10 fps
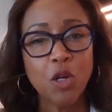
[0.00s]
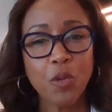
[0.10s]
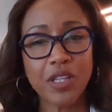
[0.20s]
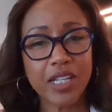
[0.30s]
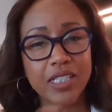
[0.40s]

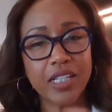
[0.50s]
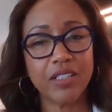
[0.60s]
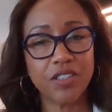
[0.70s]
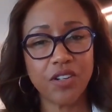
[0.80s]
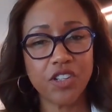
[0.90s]
where they had done
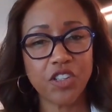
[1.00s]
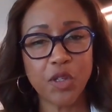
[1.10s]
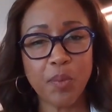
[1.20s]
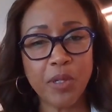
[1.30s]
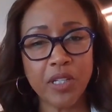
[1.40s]
a church
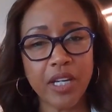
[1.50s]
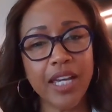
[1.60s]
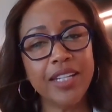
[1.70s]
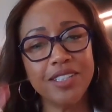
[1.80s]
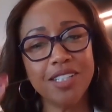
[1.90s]
cookbook,
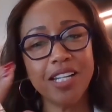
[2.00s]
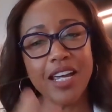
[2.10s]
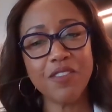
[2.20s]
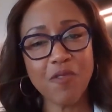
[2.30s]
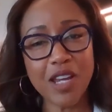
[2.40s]
and she
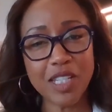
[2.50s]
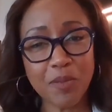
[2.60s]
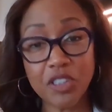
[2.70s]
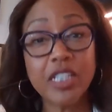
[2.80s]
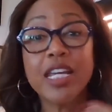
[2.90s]
gave the recipe. She